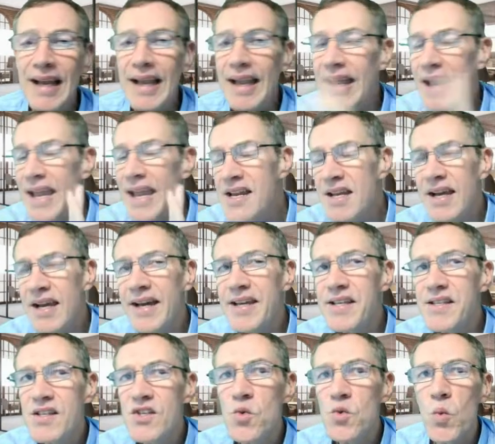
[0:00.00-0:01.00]
In
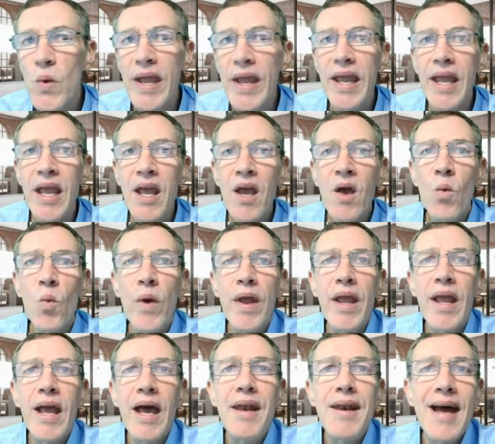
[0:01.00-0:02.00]
cases where
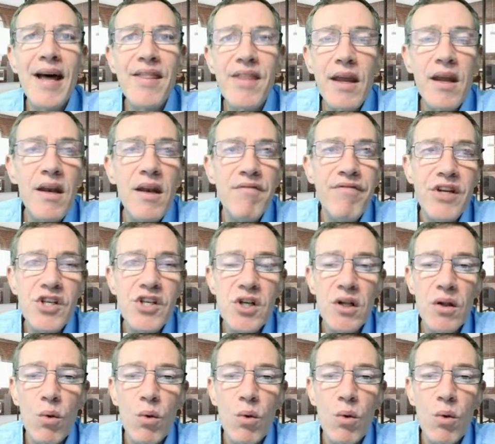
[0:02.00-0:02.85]
another individual